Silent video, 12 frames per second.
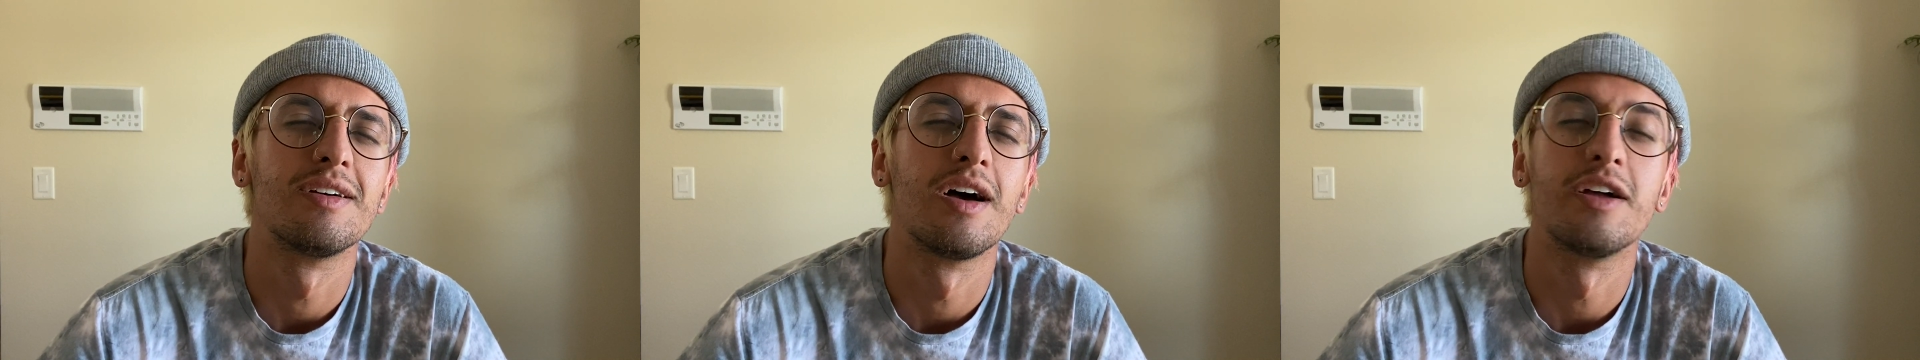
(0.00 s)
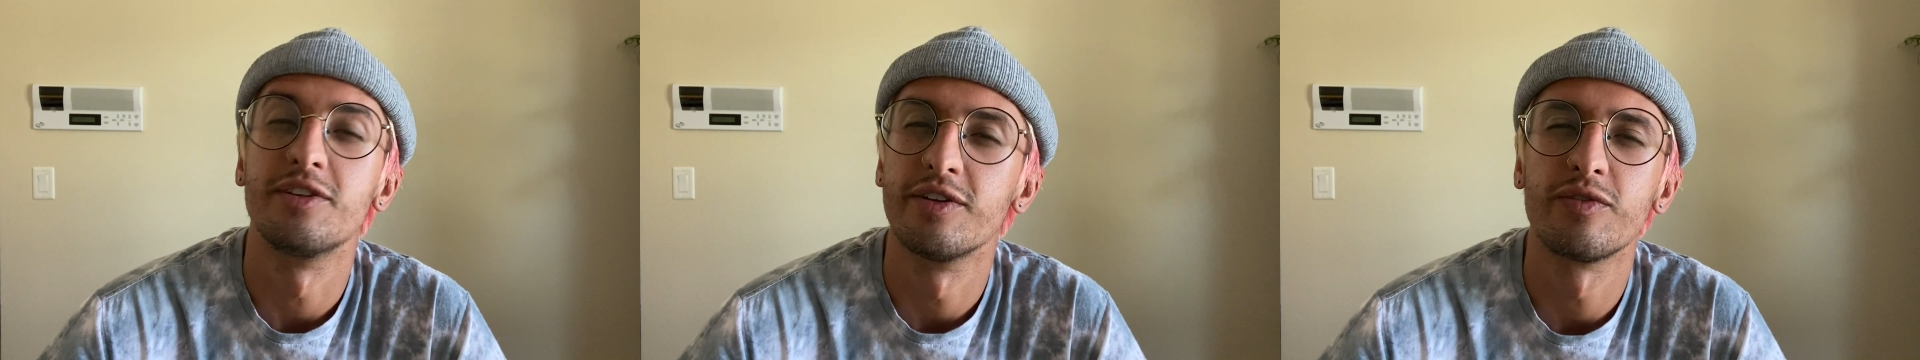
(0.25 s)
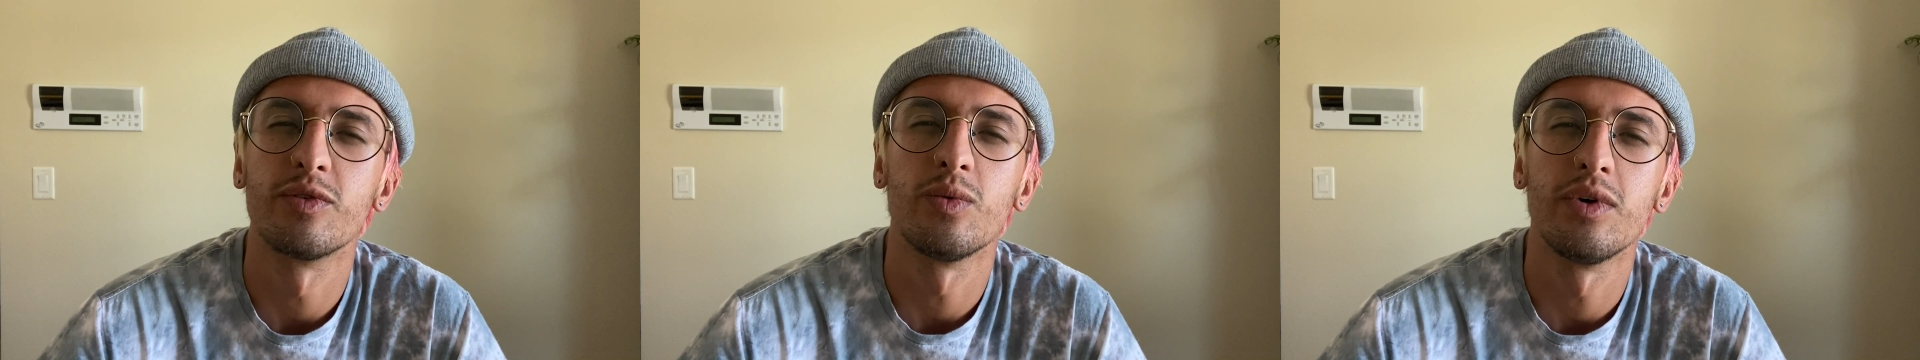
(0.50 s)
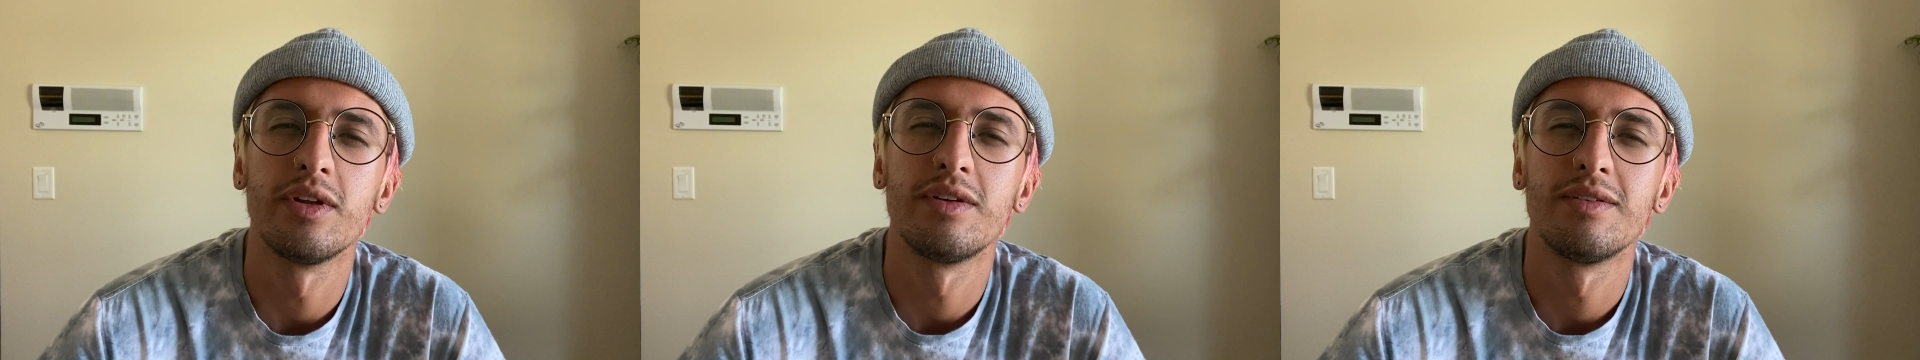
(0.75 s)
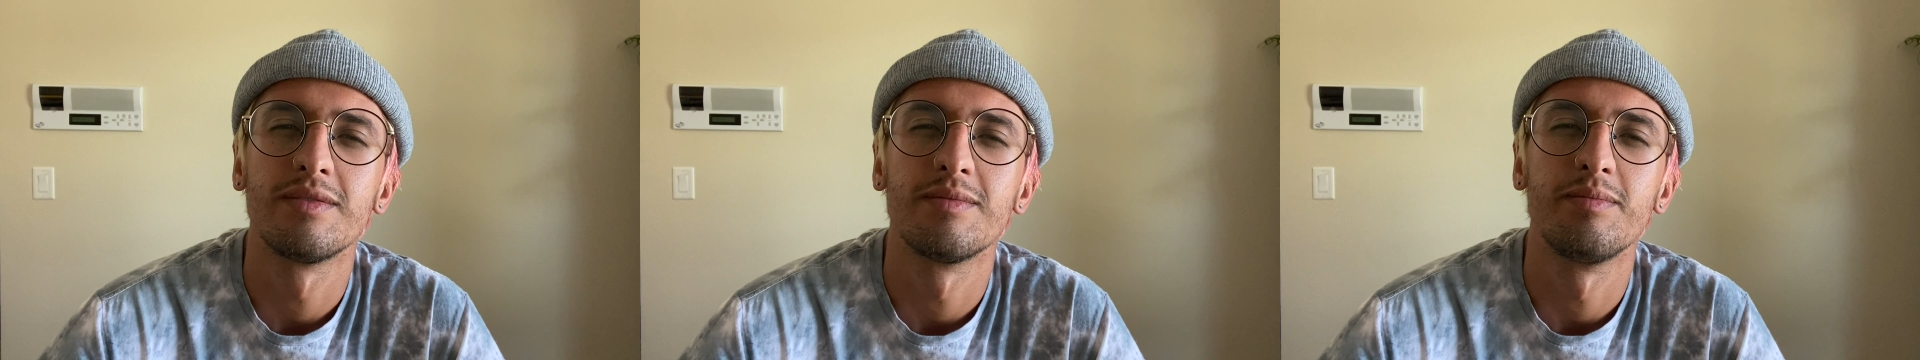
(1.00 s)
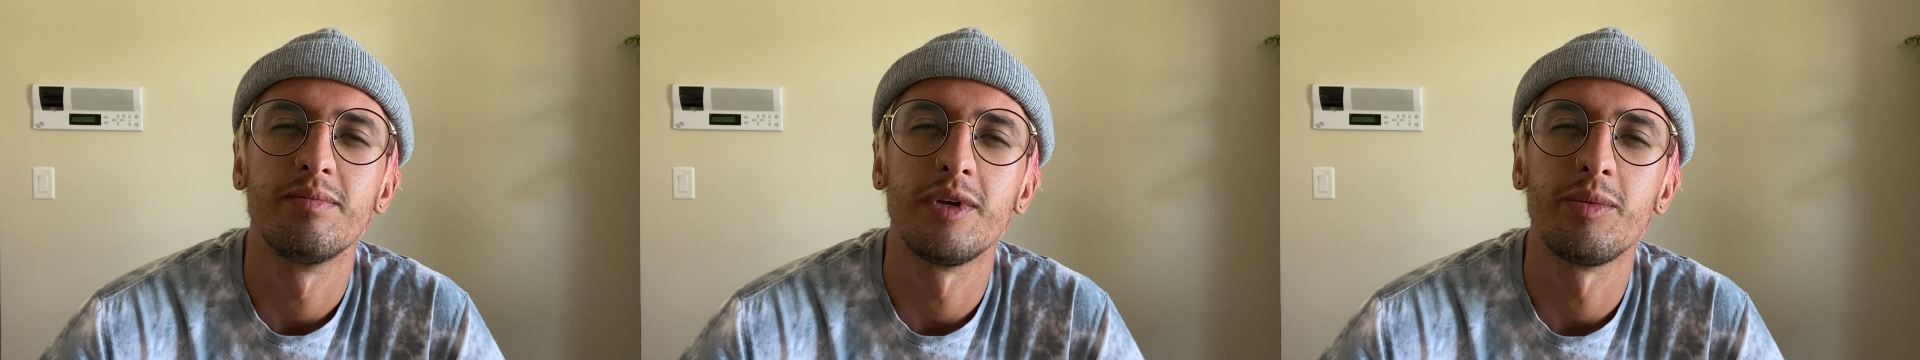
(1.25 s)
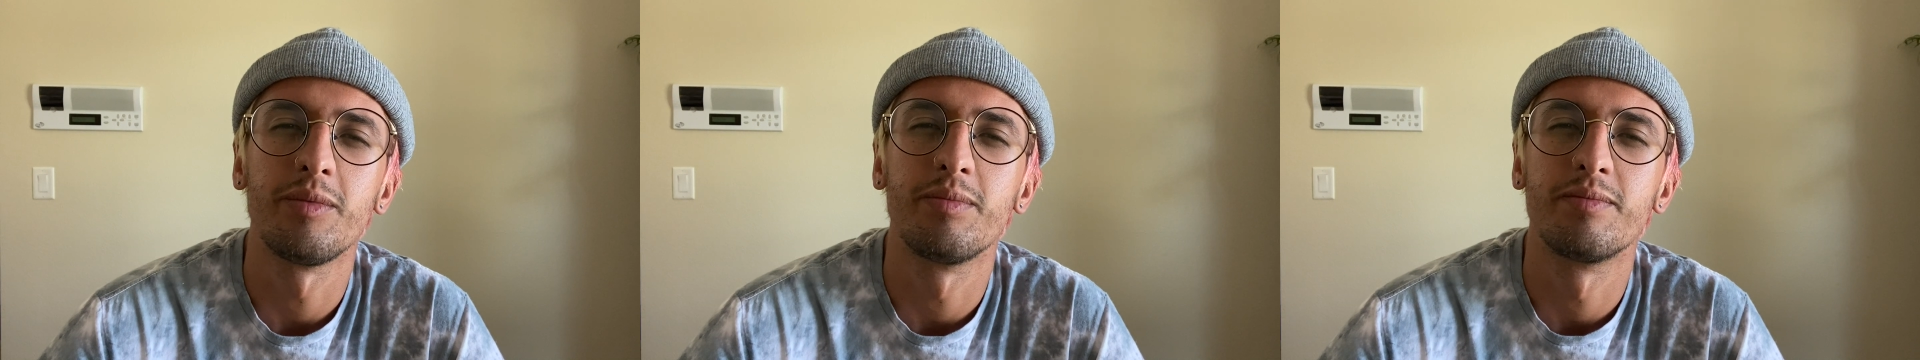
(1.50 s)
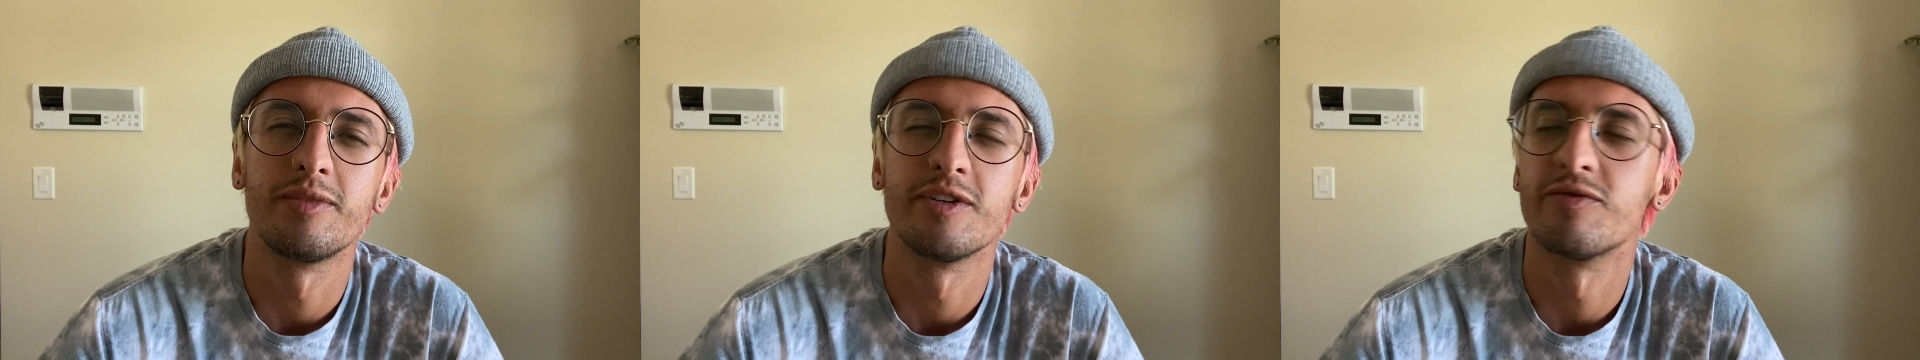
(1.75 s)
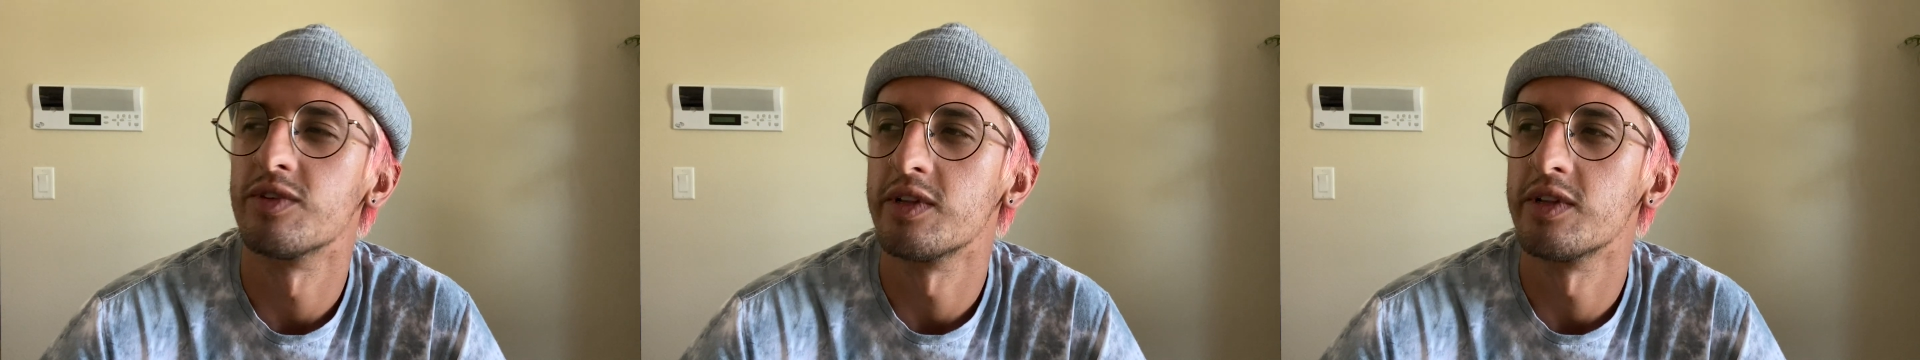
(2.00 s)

a different one, maybe different